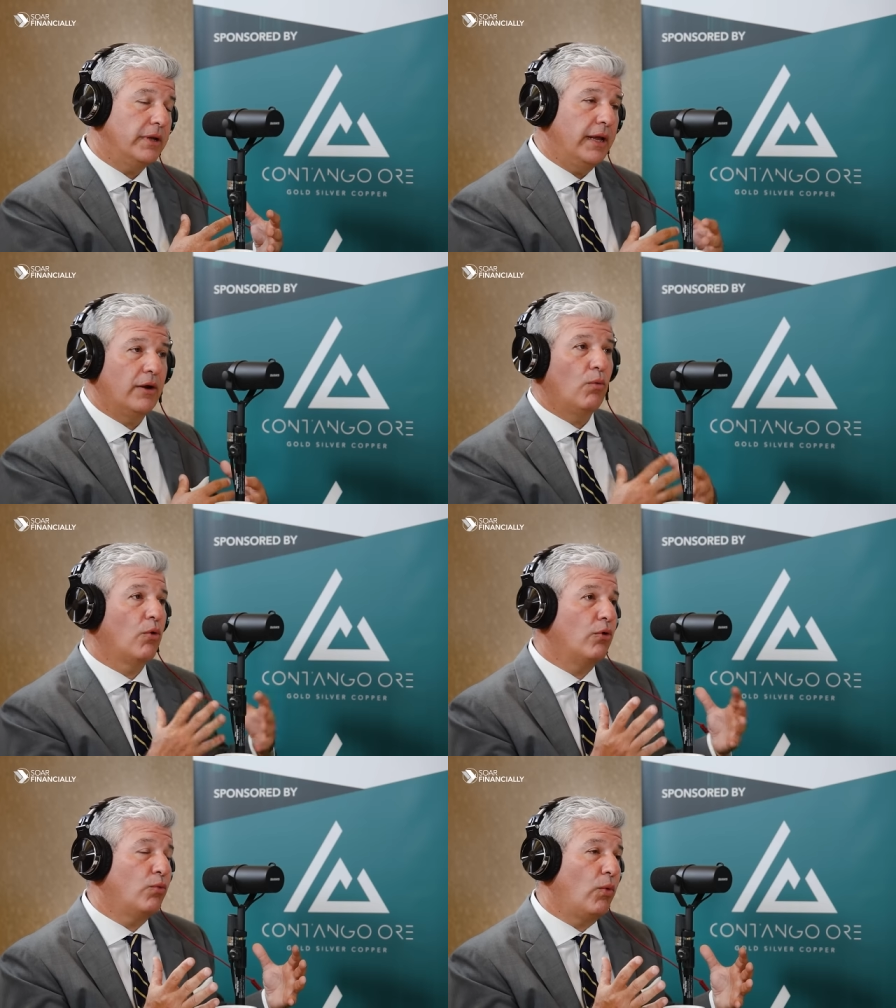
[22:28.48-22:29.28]
in a
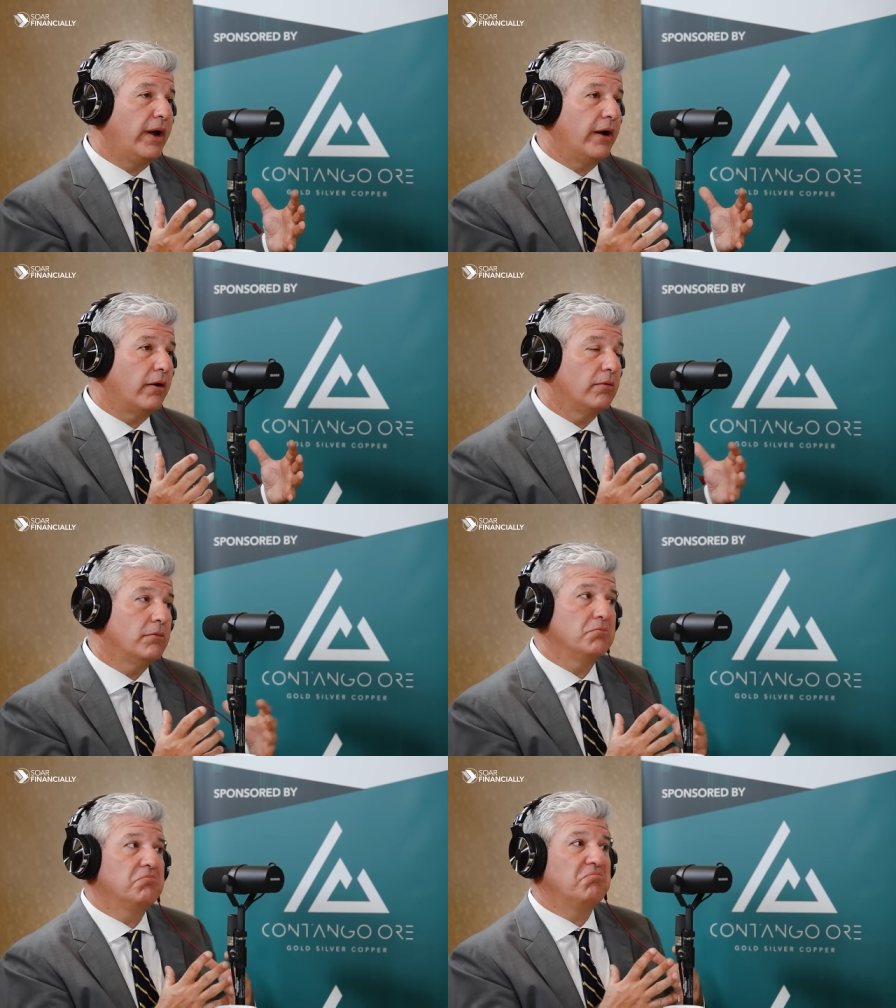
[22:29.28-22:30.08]
world where
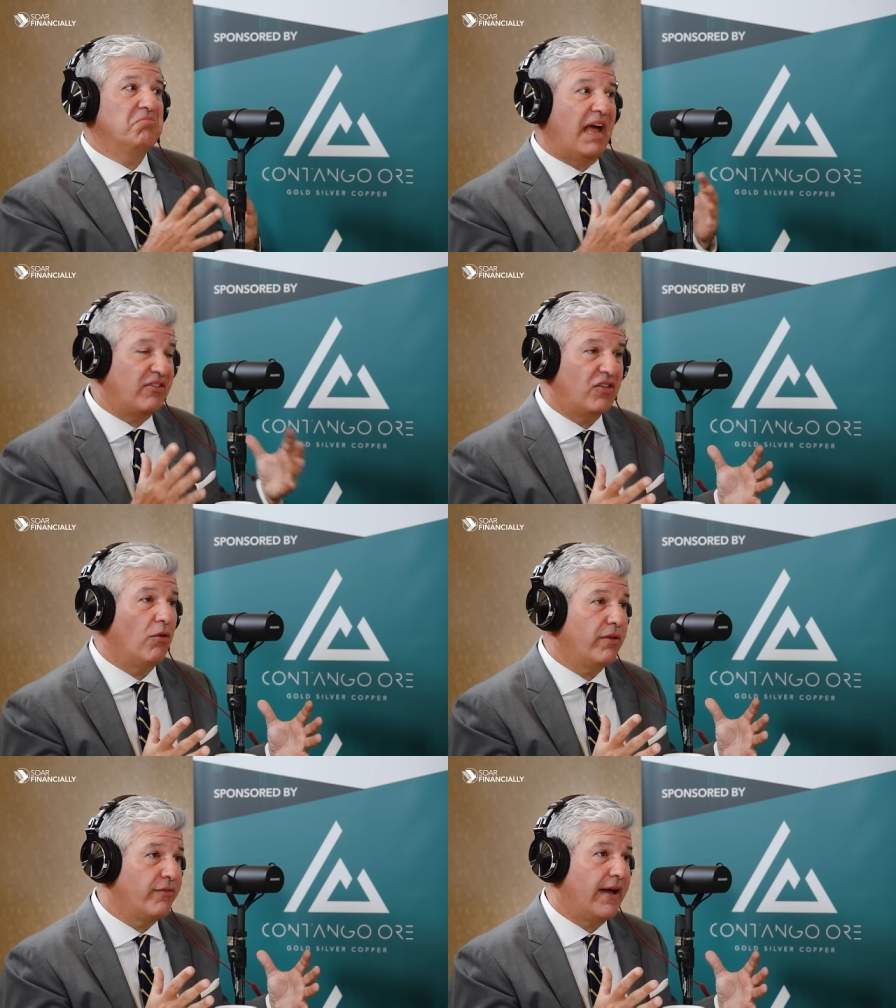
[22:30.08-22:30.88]
that's the
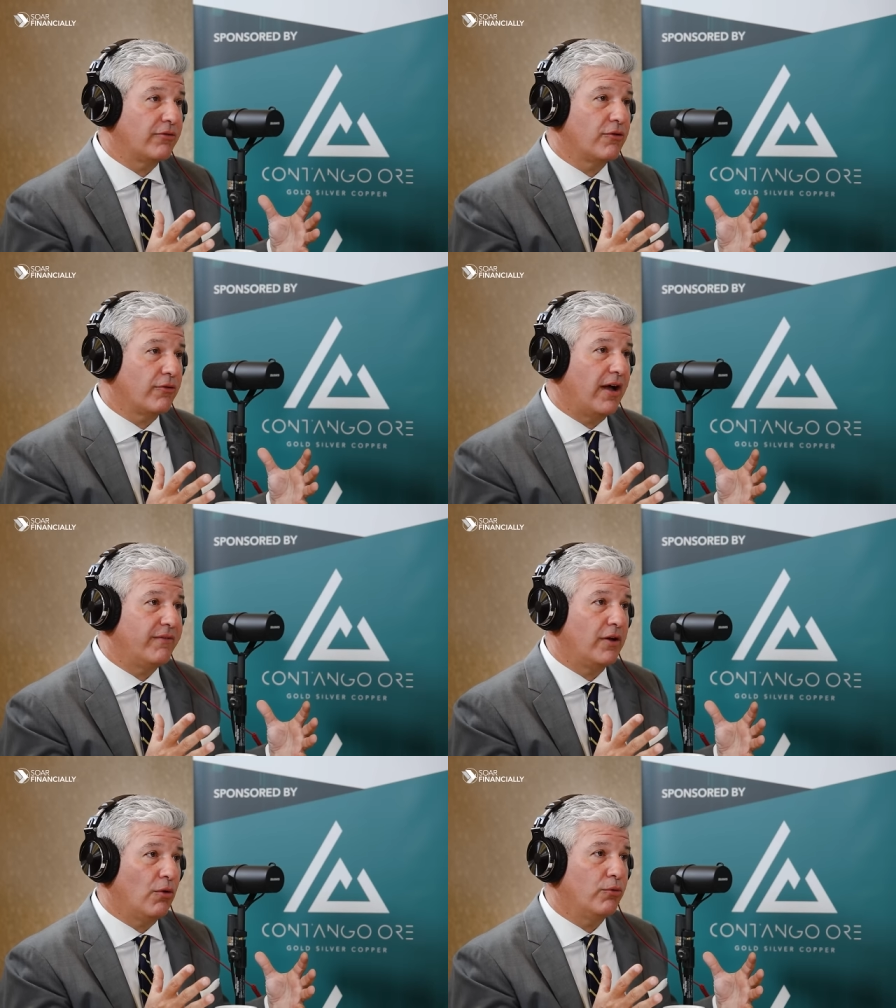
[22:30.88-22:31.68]
only factor
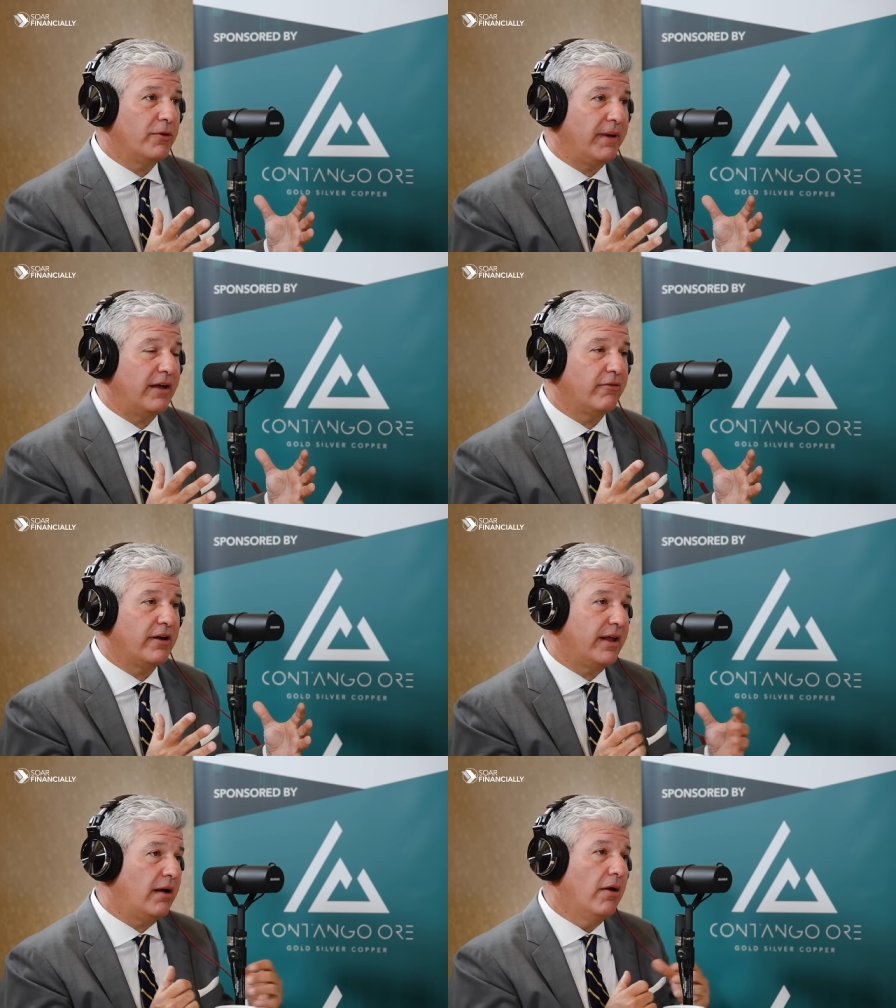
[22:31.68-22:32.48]
driving gold demand
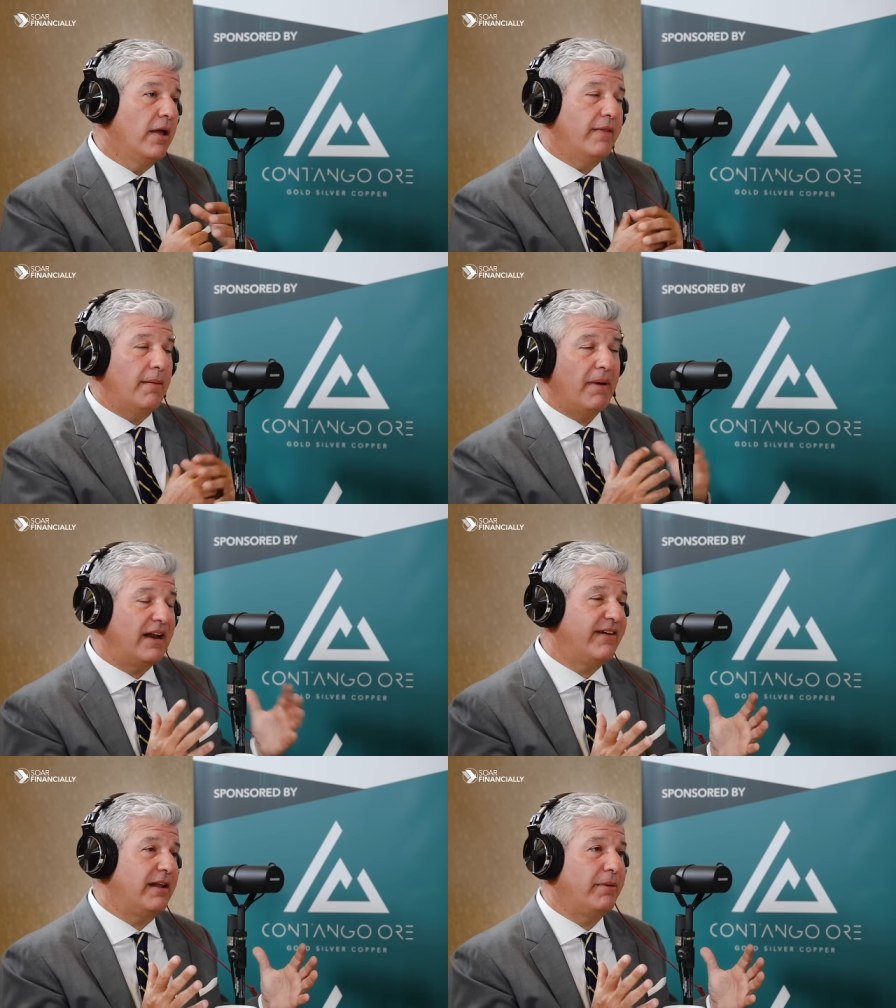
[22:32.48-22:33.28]
right now, that
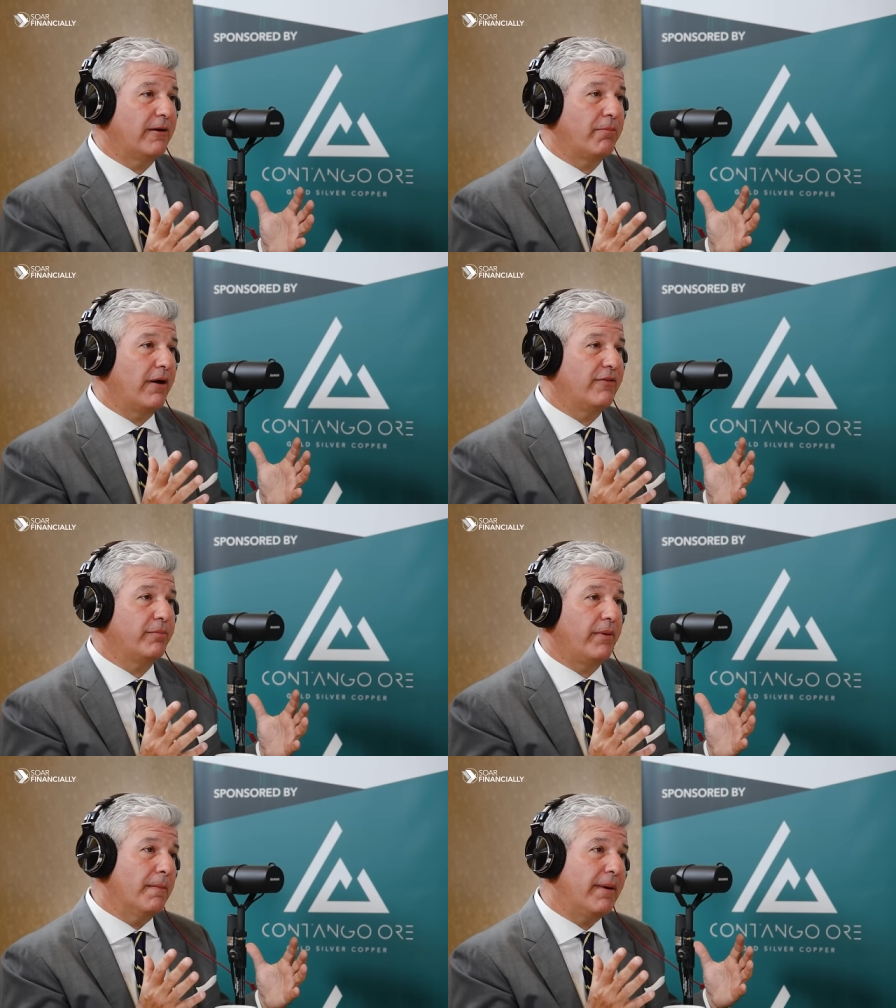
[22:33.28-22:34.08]
might have had a bigger
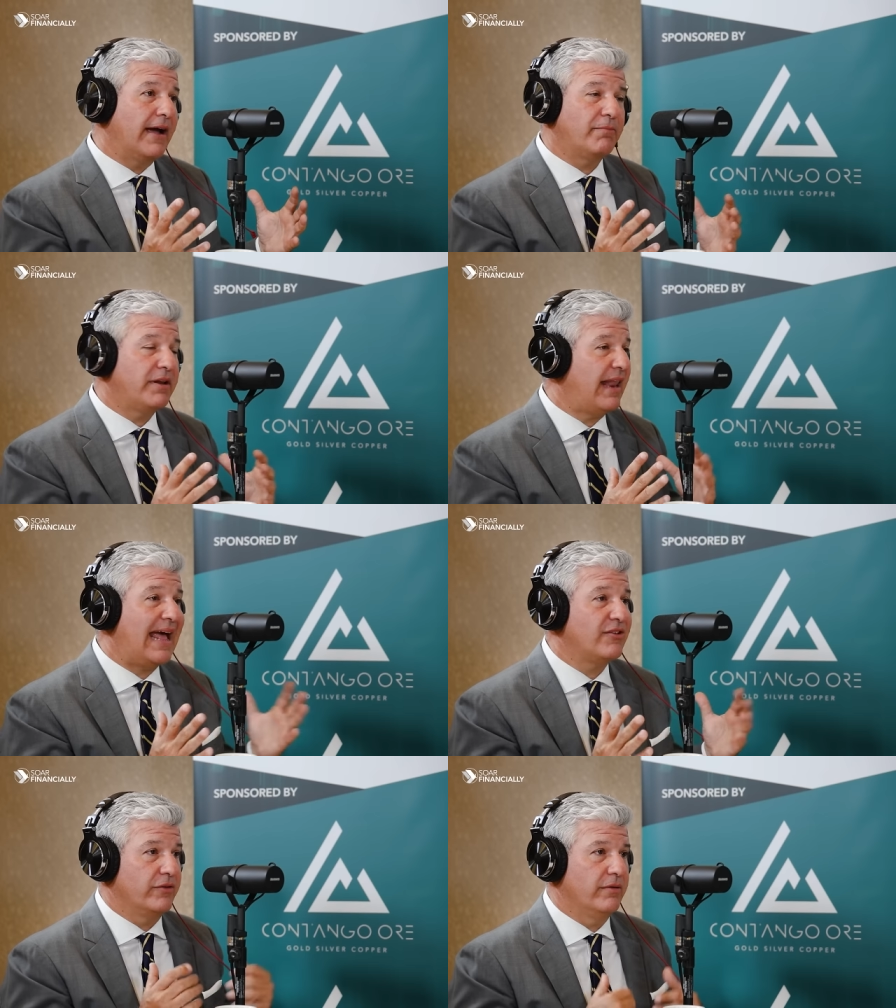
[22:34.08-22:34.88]
price impact, but it
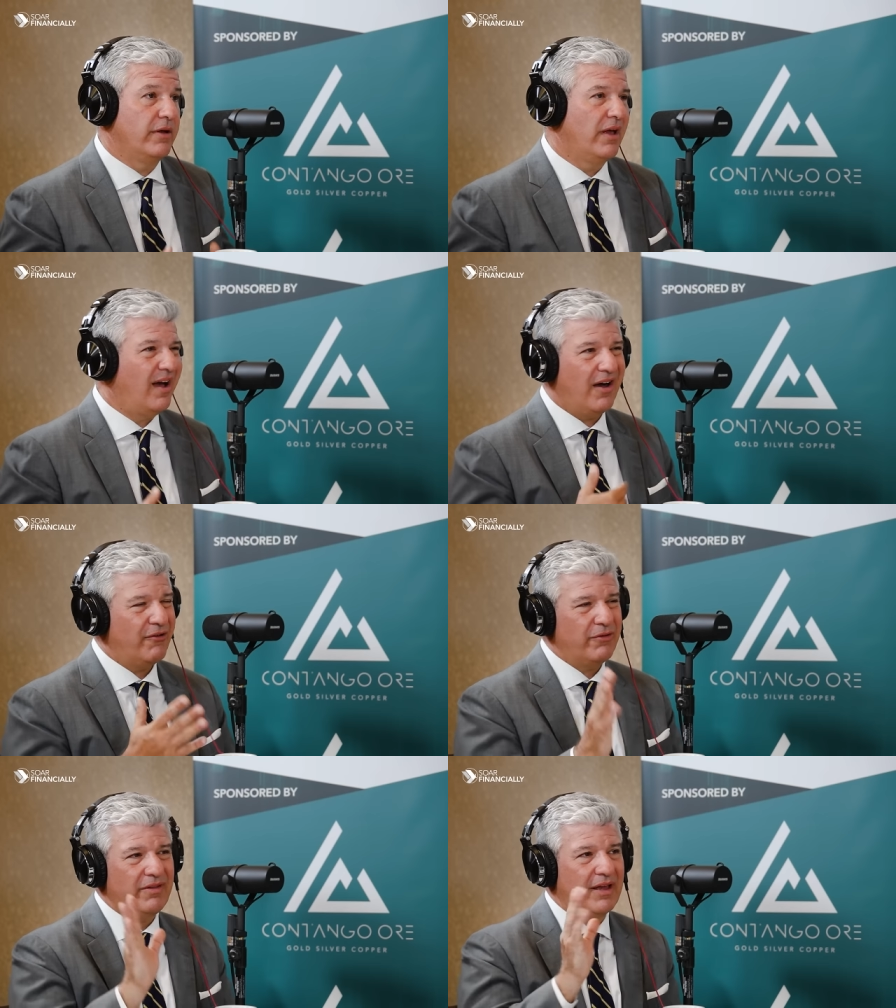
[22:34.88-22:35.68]
hasn't.
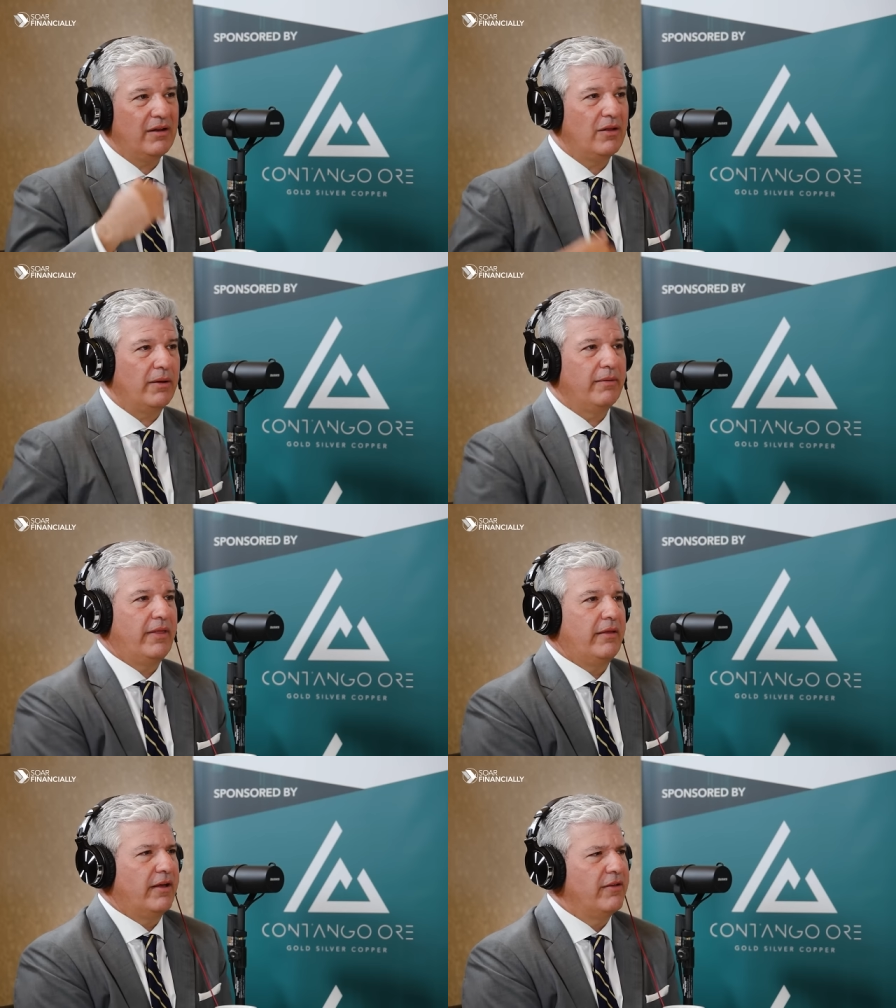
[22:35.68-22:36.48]

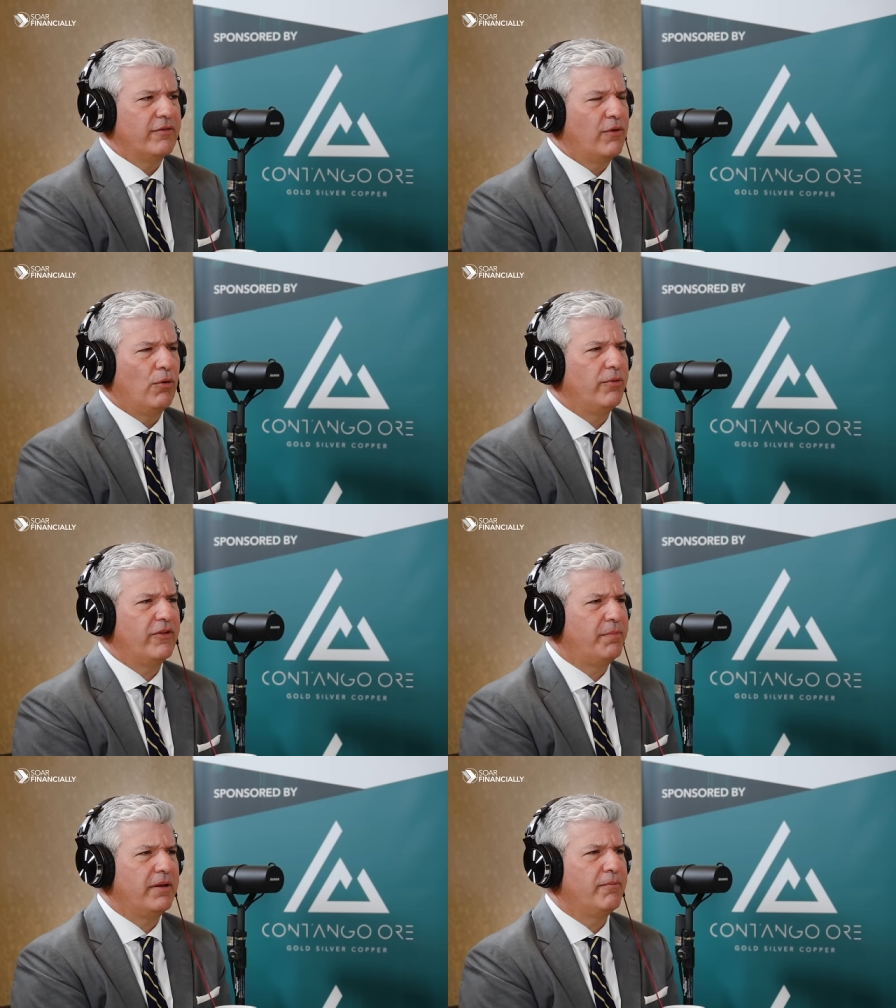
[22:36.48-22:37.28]
110 tons of gold
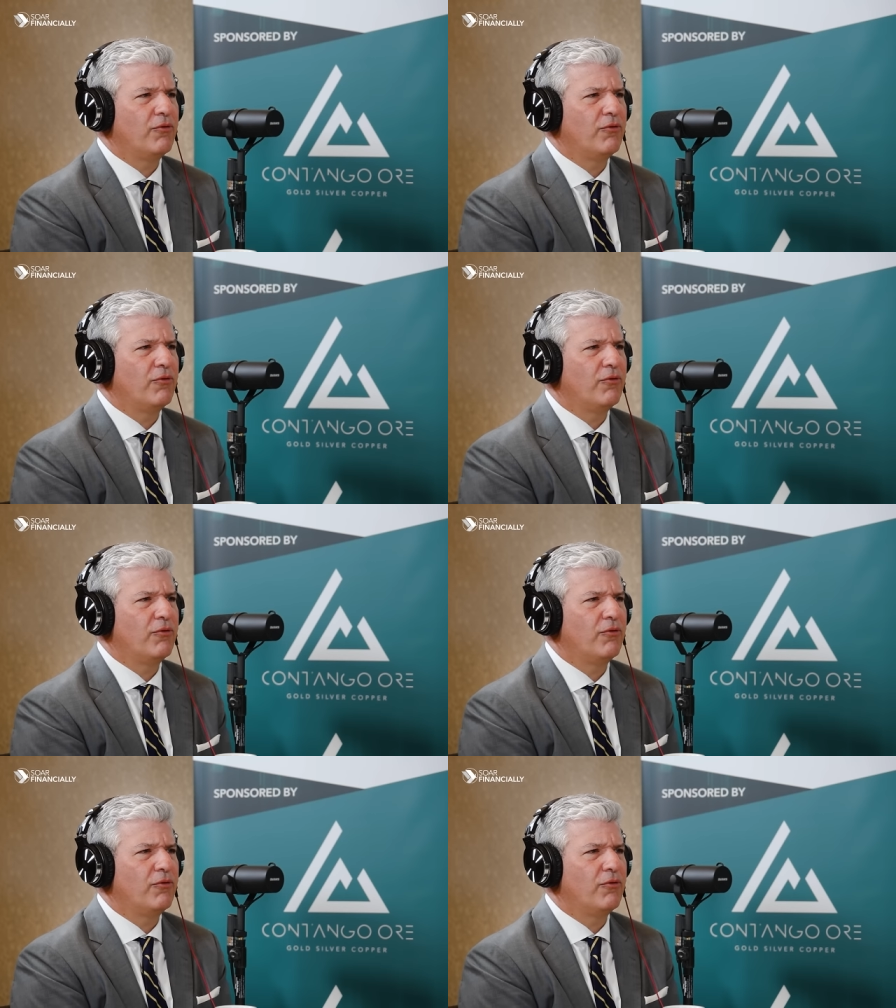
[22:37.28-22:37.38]
has been